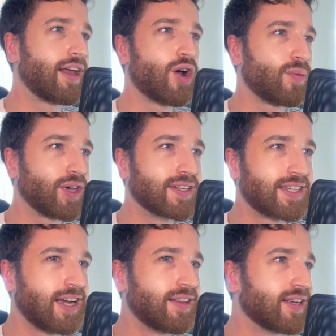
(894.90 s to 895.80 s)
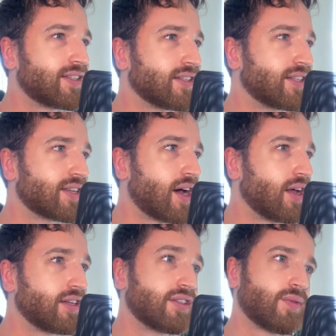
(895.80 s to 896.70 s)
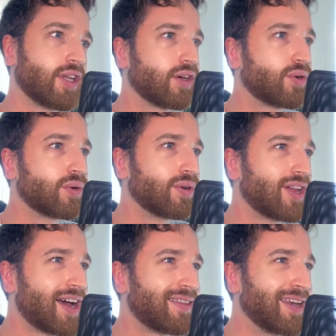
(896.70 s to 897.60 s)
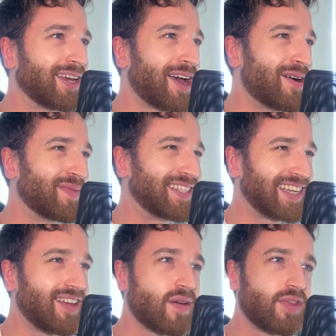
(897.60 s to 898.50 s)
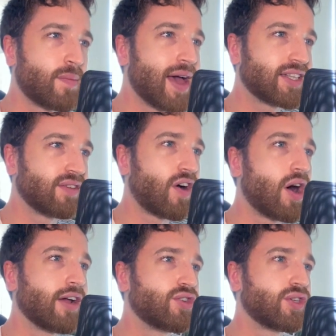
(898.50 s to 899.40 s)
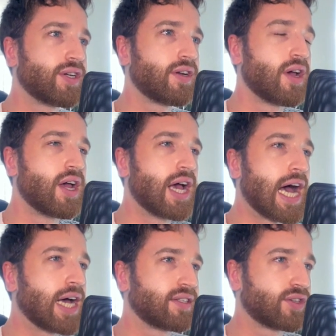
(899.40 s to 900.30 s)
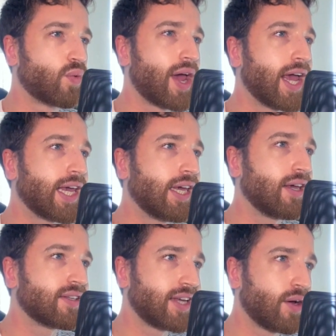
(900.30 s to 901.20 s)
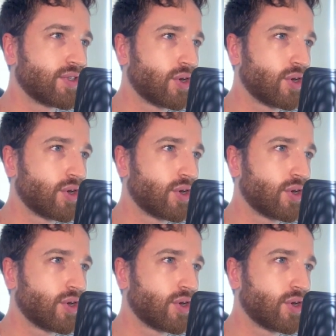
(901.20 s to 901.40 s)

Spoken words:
I hope you can see this. This is really cool, I think. But see the massive hydrogen square here? See how it's got a